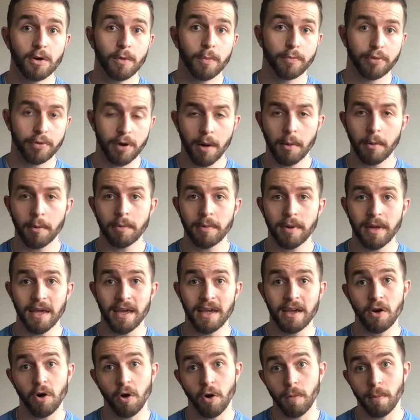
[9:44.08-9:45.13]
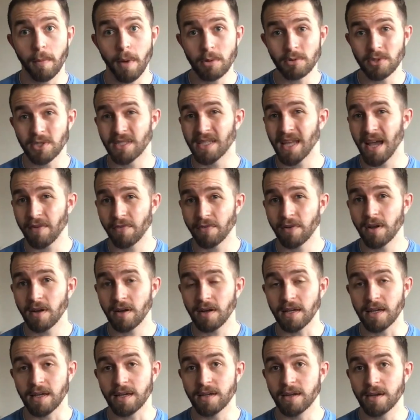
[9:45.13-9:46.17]
you're probably, or most
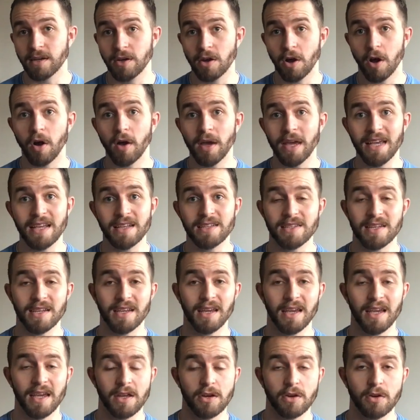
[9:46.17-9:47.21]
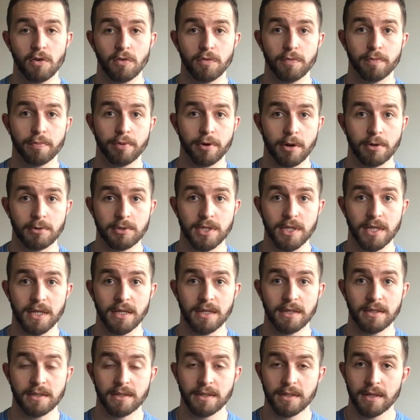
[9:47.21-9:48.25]
definitely, not eating enough
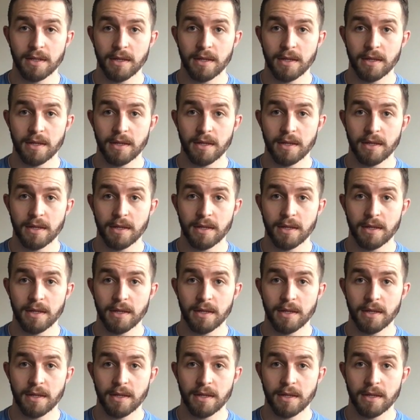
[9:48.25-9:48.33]
protein,